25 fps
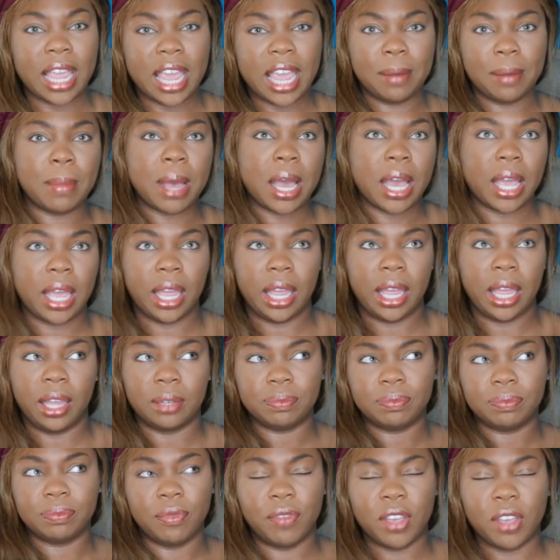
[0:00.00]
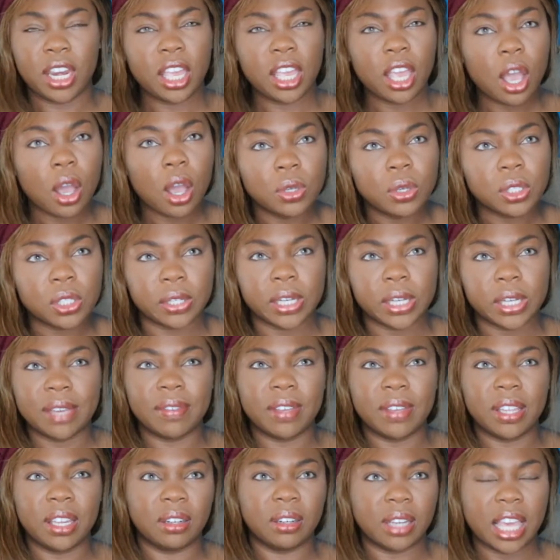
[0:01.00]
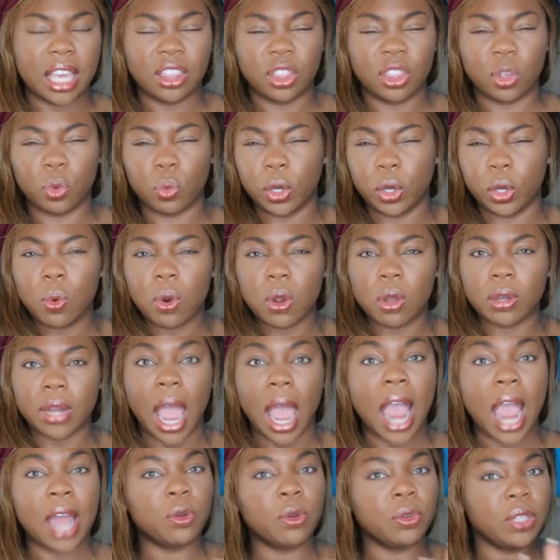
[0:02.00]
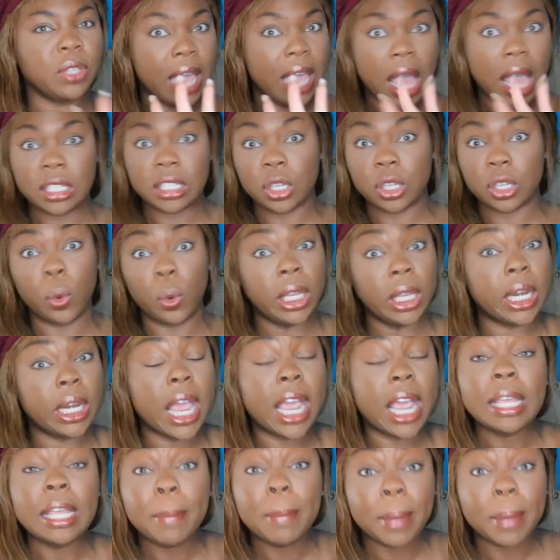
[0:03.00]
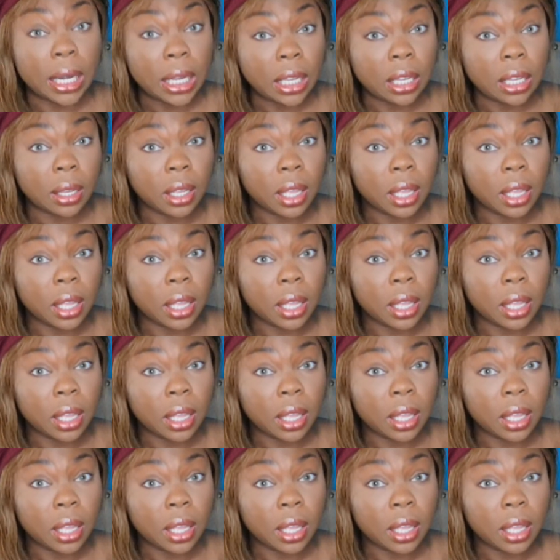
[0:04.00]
in my videos or even in the real world, I don't yes queen anybody